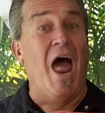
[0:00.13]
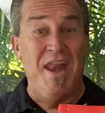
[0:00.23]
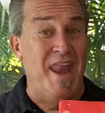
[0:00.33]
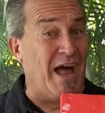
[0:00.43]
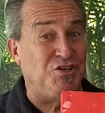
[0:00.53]

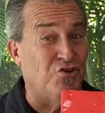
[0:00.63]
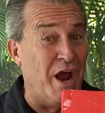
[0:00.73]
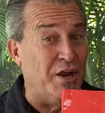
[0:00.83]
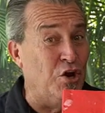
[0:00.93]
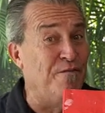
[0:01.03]
Not
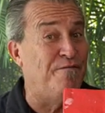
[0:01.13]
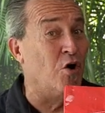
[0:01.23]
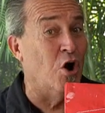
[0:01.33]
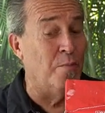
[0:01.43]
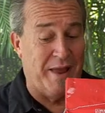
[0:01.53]
trying new
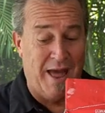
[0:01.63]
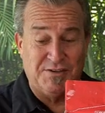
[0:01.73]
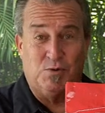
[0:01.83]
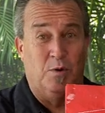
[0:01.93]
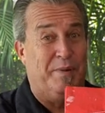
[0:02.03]
Fogo
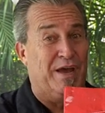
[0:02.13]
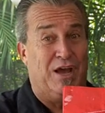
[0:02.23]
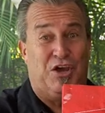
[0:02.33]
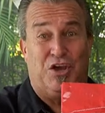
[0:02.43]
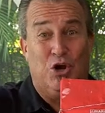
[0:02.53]
briquettes would be a
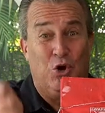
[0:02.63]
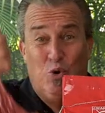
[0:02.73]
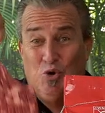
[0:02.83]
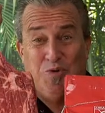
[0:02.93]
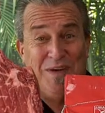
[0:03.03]

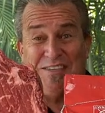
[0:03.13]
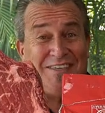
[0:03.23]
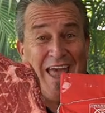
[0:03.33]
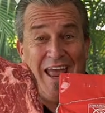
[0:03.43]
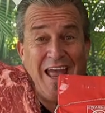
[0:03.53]
huge
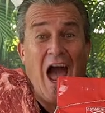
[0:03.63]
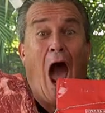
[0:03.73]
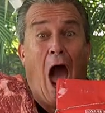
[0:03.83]
mistake.